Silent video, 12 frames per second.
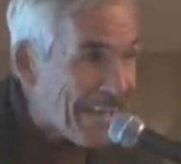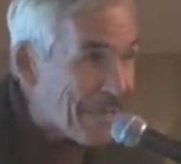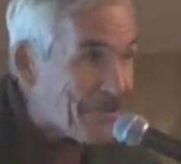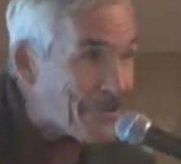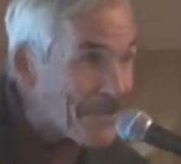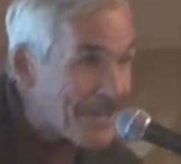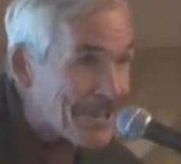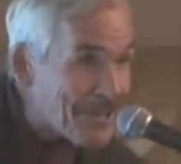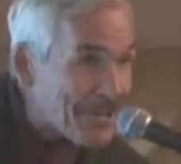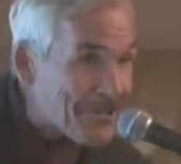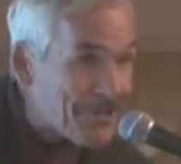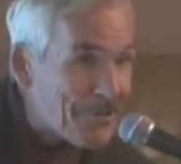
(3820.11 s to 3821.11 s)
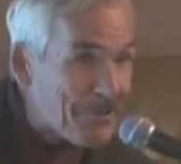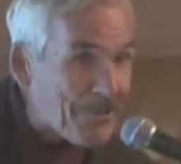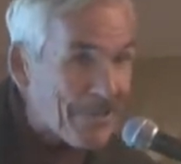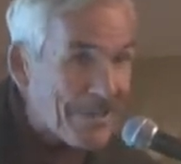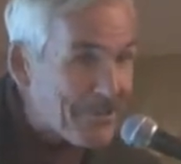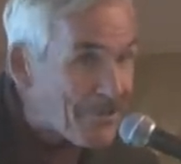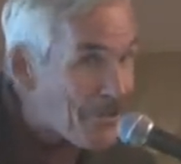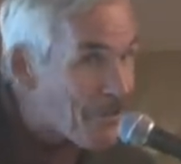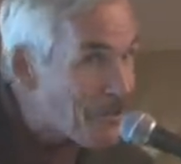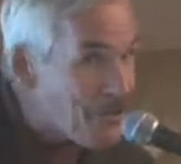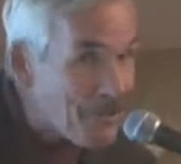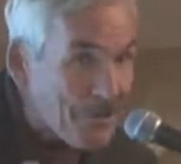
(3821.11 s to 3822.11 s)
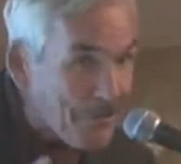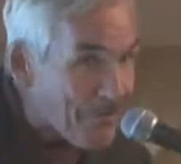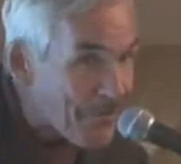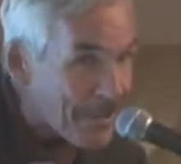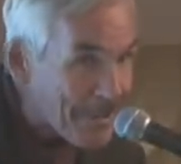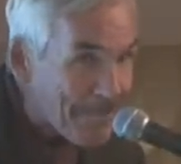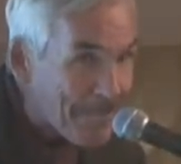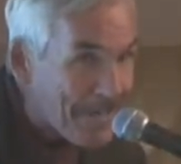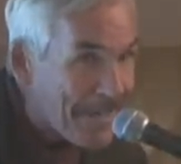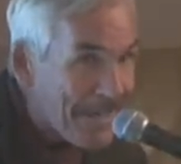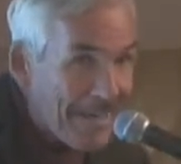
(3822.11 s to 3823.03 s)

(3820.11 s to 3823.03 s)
You're in control. You're no longer a victim.